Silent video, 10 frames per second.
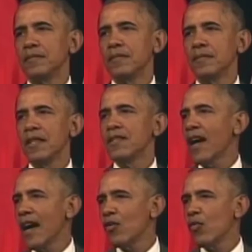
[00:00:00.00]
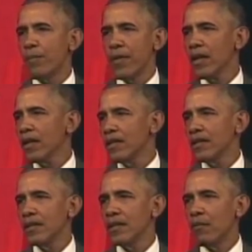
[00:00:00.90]
The desire to
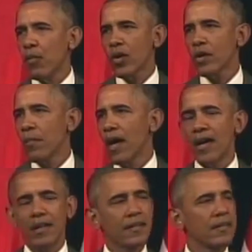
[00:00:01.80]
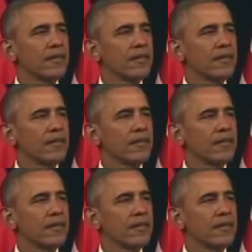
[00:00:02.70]
rebuild a broken bond.